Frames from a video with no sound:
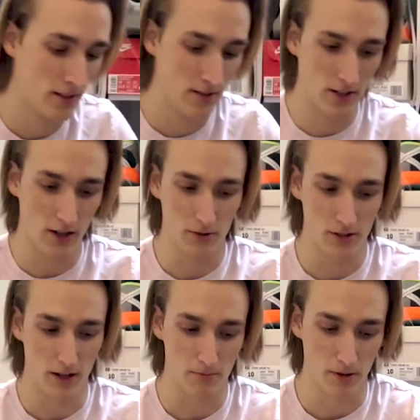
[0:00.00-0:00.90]
sale was
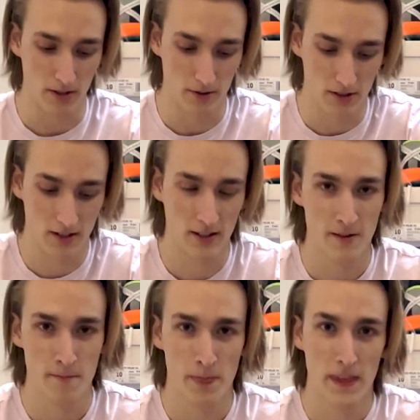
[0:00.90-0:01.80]
up and it was
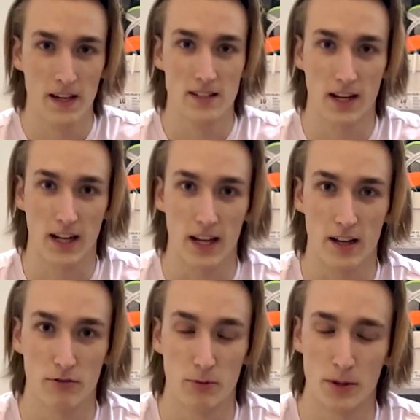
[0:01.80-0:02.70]

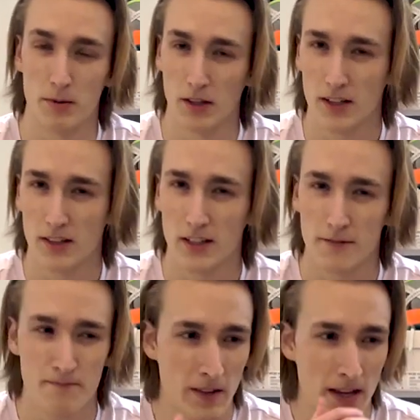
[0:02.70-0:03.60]
secondhand for me. But
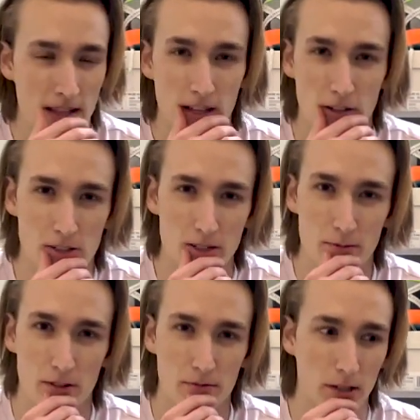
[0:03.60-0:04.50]
luckily, they don't seem
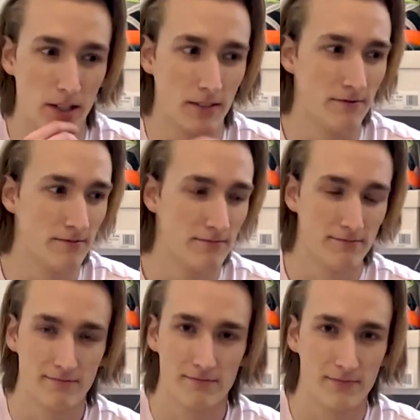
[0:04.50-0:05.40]
to have been
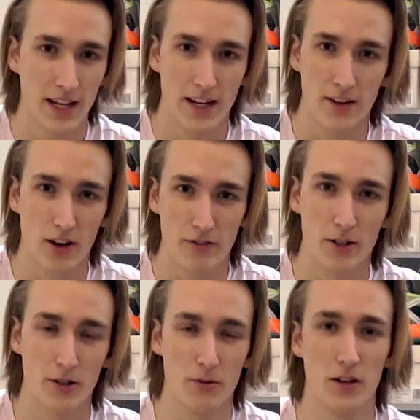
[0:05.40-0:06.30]
taken on
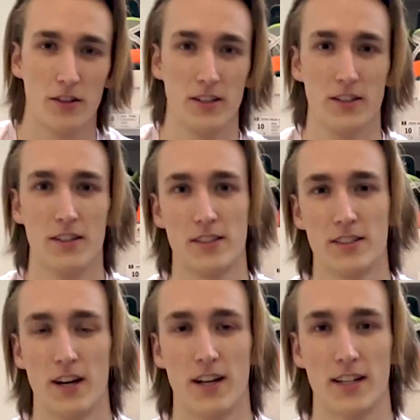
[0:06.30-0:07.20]
very well. The
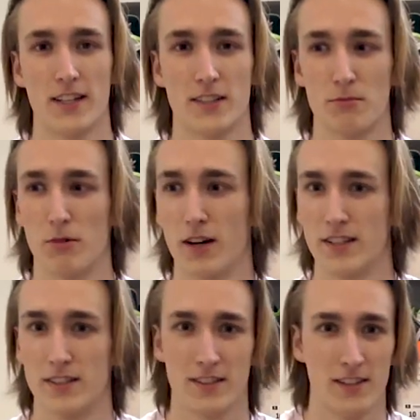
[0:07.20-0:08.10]
StockX
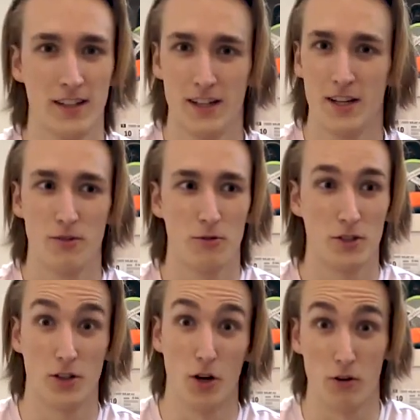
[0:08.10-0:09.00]
price
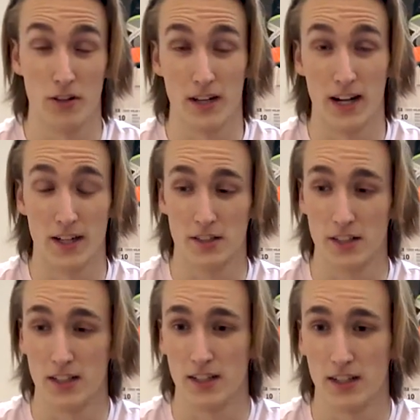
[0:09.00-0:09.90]
was lower than
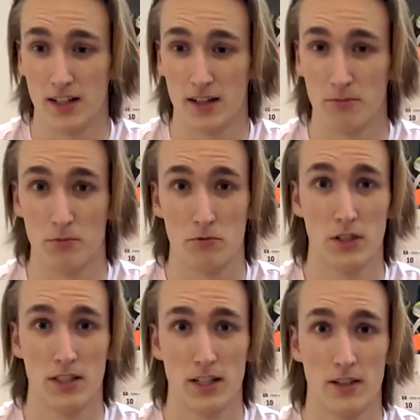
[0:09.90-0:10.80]
actually
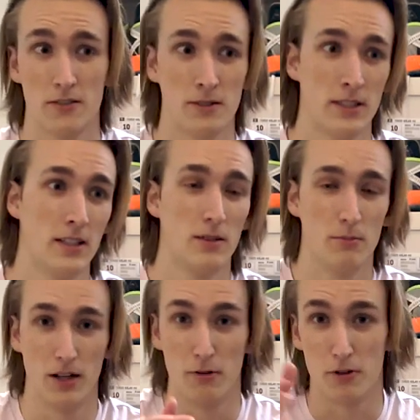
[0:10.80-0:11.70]
retail,
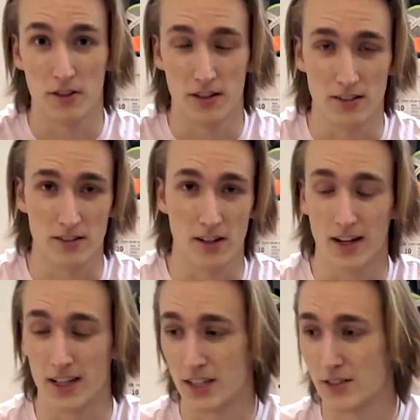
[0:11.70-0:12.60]
but with the
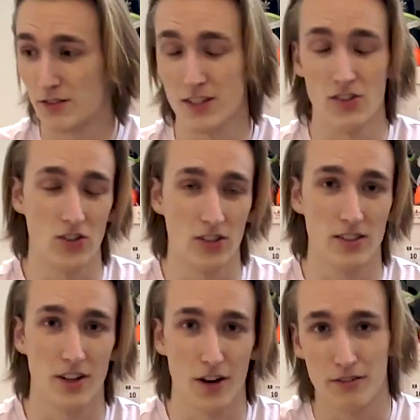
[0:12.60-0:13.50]
StockX fees and
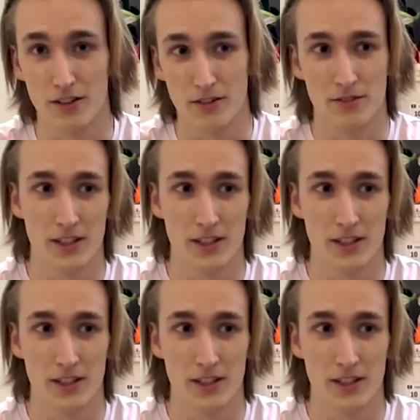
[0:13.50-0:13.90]
stuff, it